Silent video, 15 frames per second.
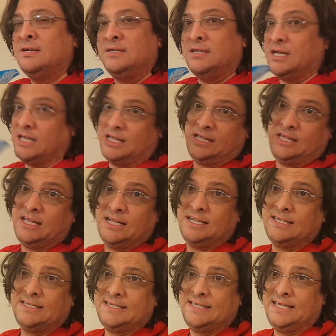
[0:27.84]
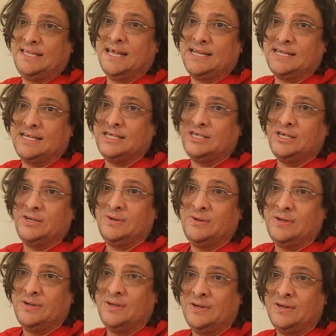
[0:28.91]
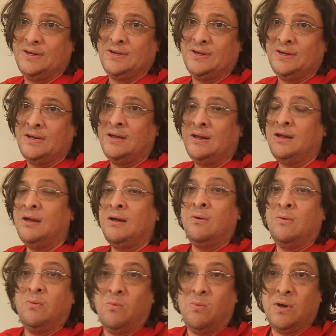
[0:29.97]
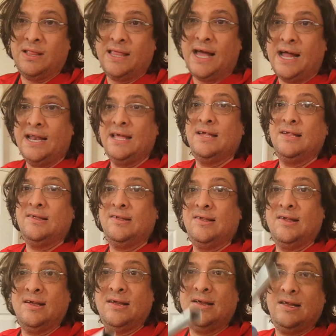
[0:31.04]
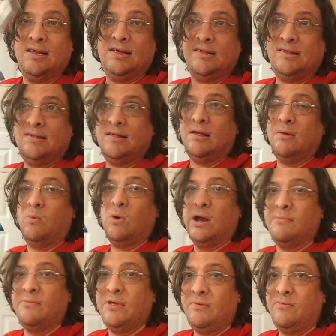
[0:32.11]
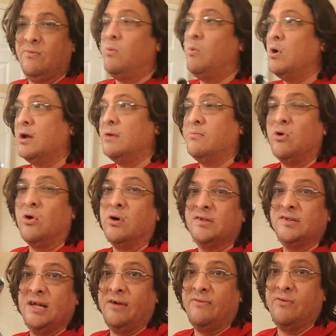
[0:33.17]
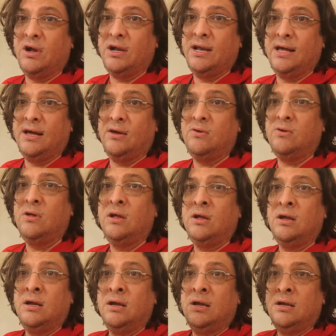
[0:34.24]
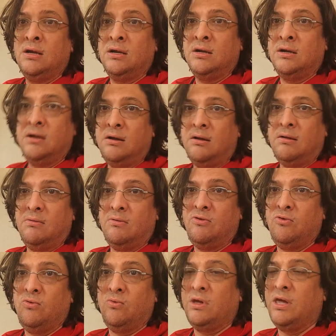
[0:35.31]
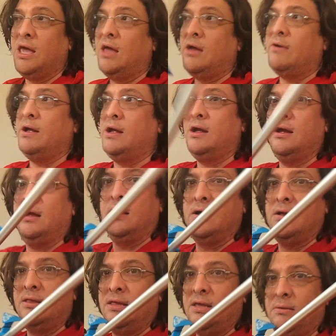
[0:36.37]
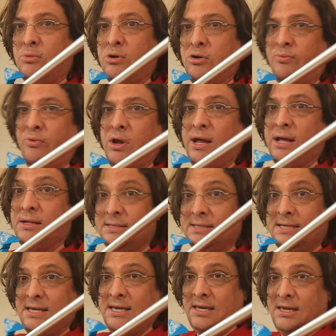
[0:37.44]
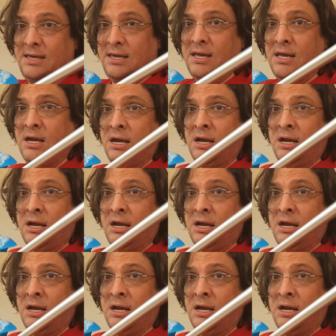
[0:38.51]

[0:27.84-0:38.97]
Now, you didn't see that, did you? What that is what I'm work in progress I have right now to carry the Better Prey LT